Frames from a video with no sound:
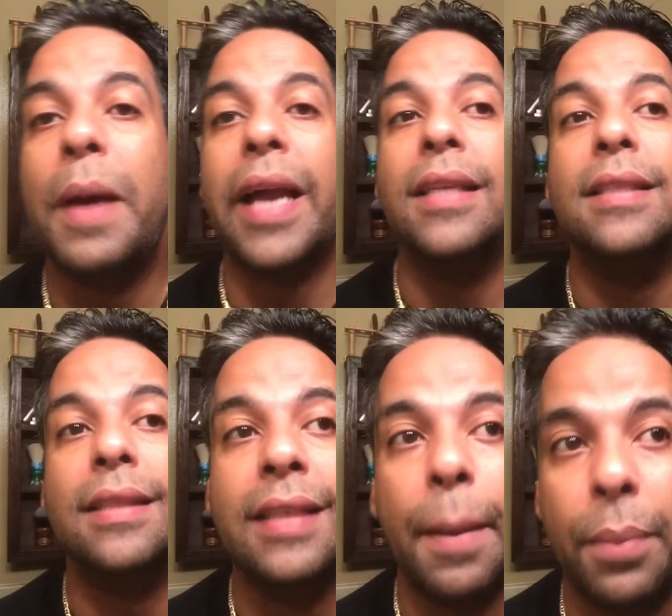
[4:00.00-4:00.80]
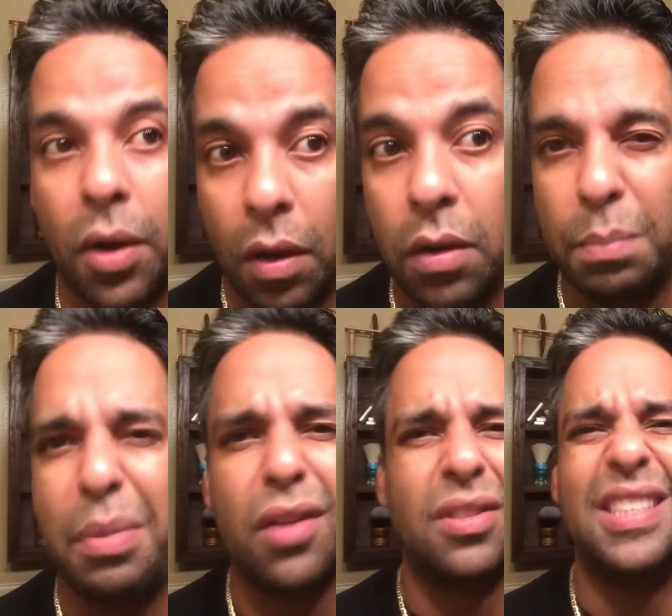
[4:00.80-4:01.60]
back in September,
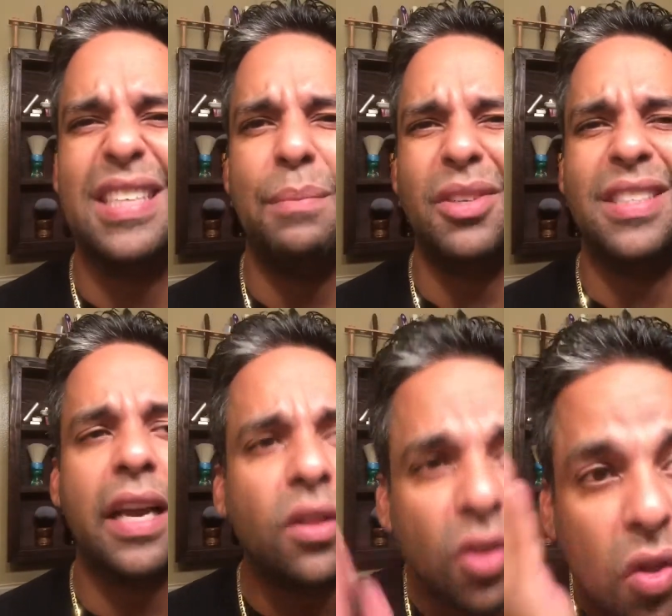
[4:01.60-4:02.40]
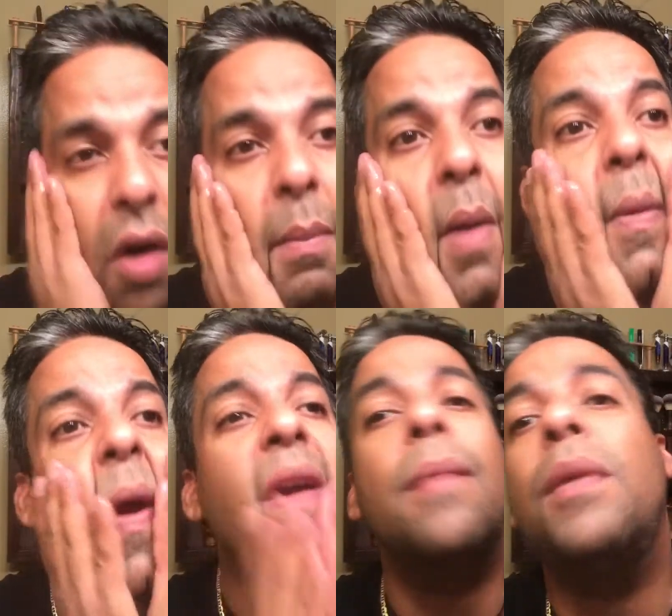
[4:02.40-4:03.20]
about September 2nd or 3rd maybe.
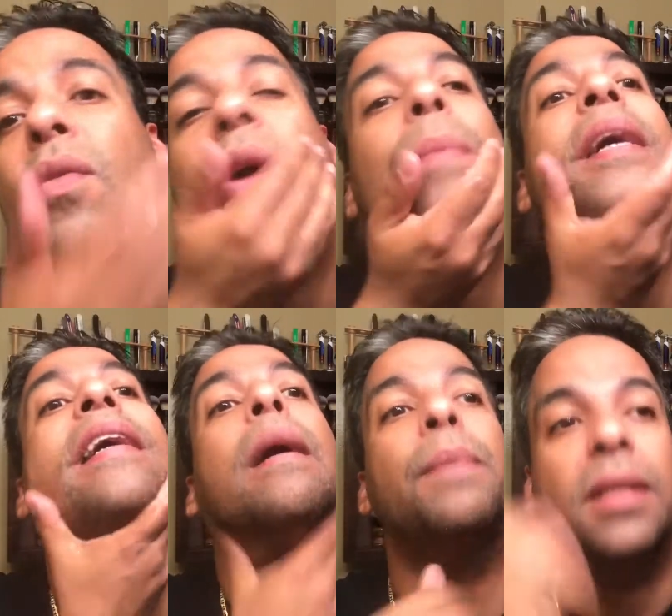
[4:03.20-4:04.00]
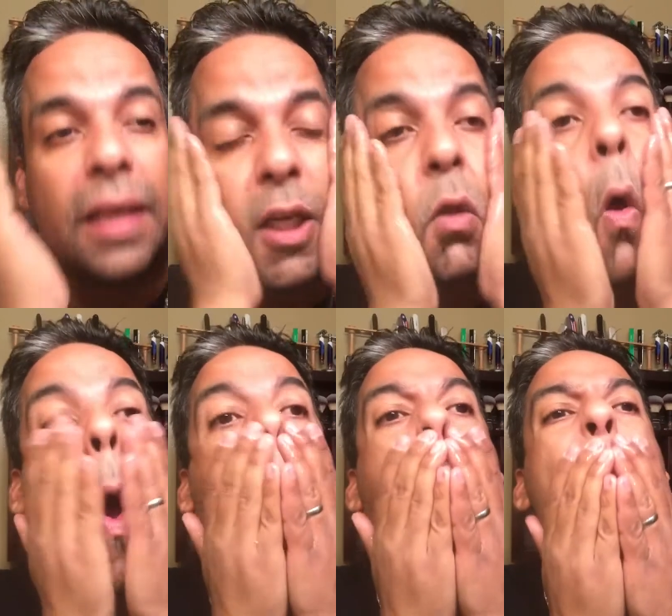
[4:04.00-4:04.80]
I could be wrong by a couple of days.
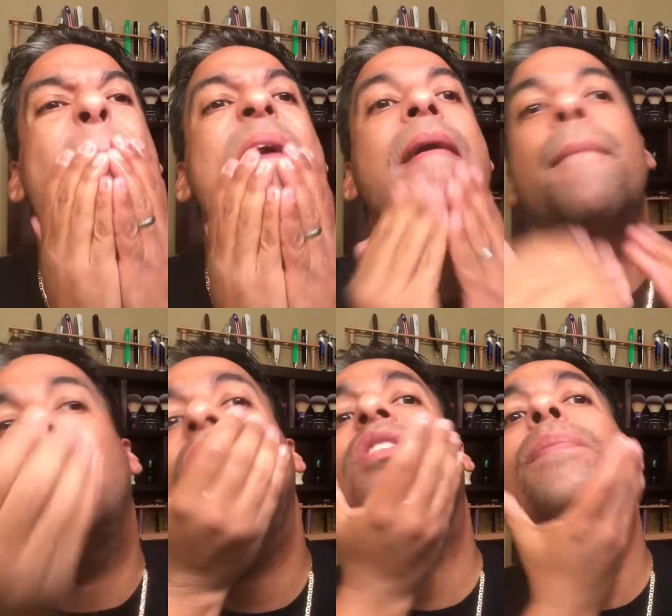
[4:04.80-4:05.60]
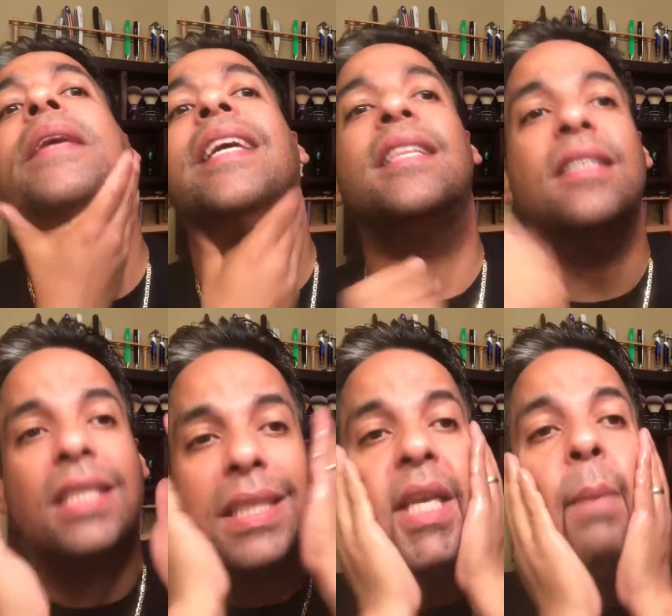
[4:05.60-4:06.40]
But it was the beginning of
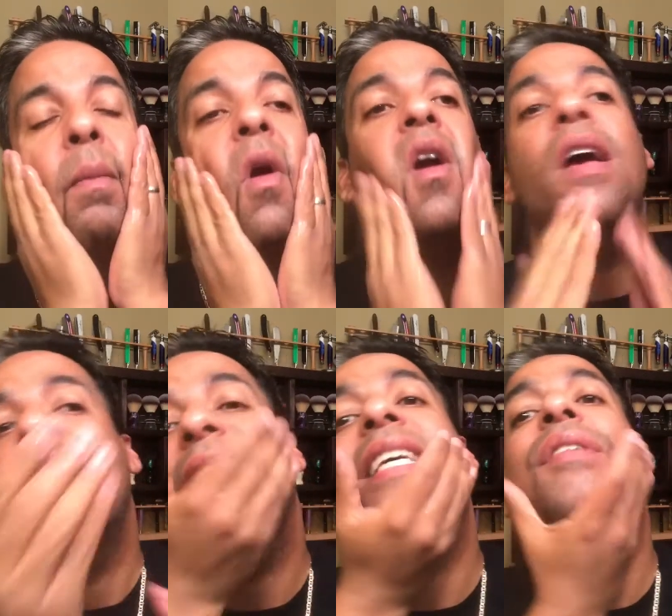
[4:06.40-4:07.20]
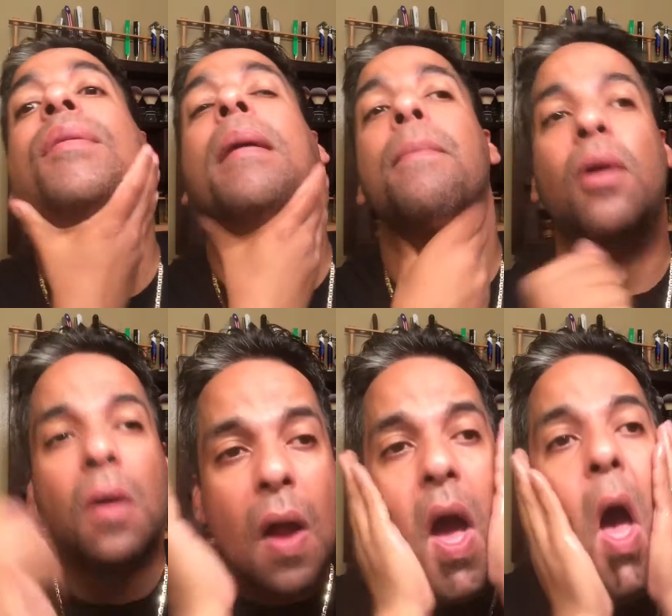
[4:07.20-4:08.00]
September, because I
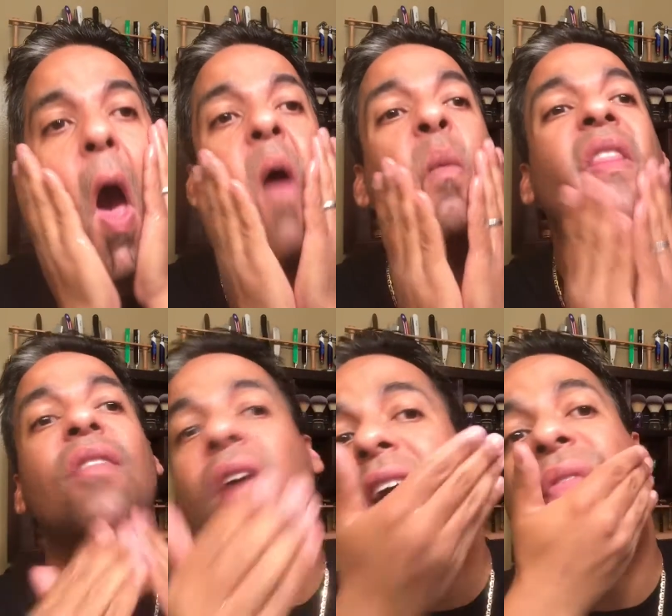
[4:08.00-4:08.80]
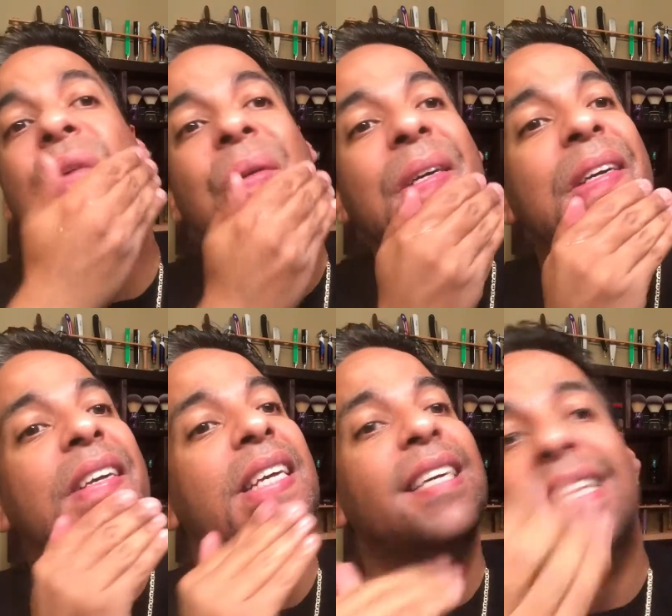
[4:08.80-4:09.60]
remember I won the raffle,
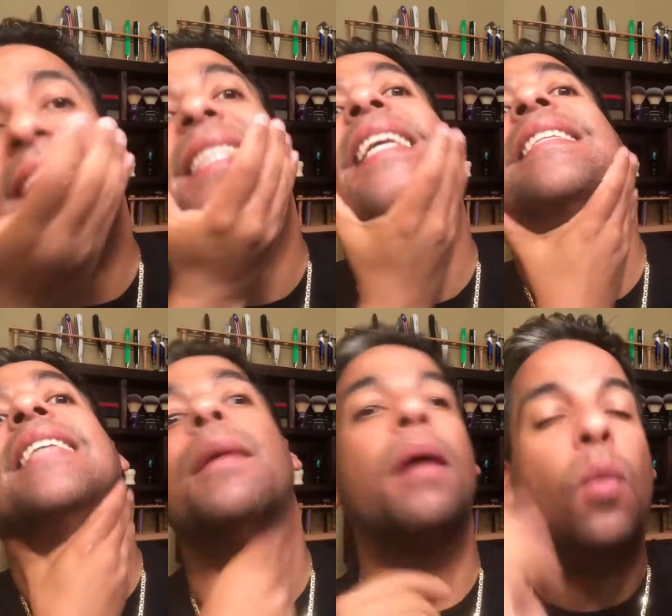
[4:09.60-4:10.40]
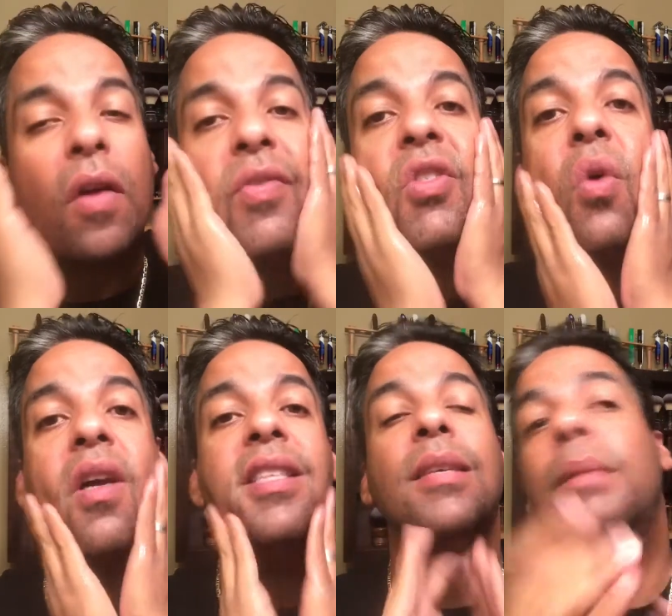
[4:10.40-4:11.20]
and at that time my wife was
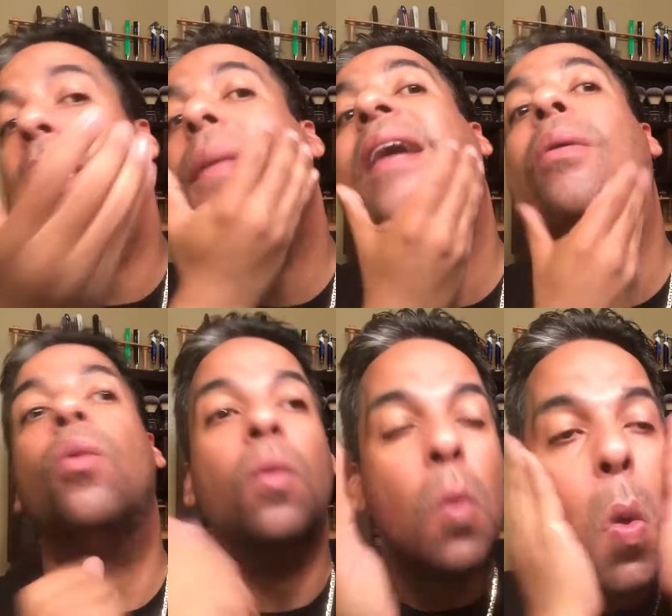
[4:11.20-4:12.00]
talking to me about